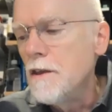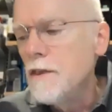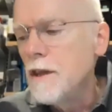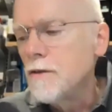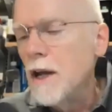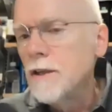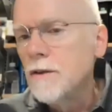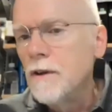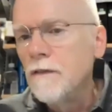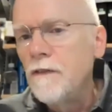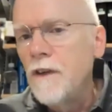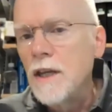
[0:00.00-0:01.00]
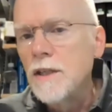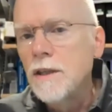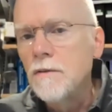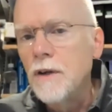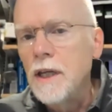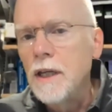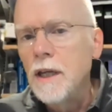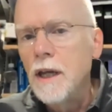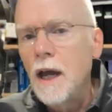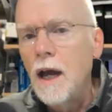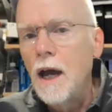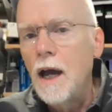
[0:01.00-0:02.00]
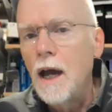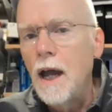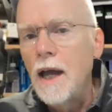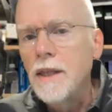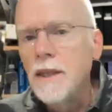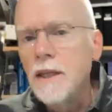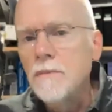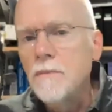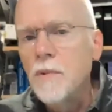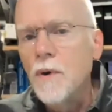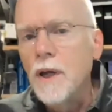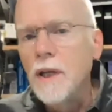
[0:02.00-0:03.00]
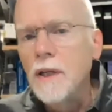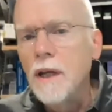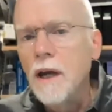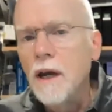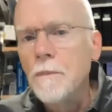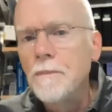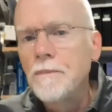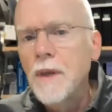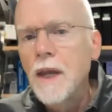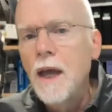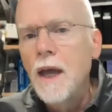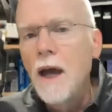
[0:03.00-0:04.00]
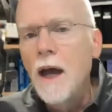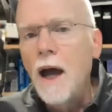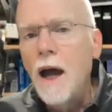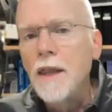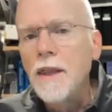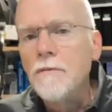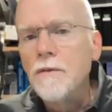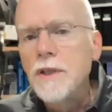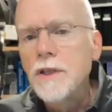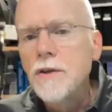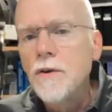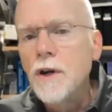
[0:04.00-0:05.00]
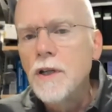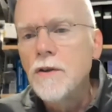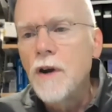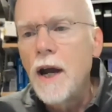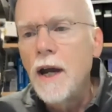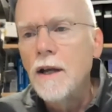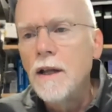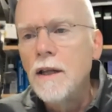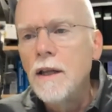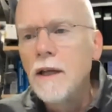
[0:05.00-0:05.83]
trials are in phase 3 at this point, no. The Restore trial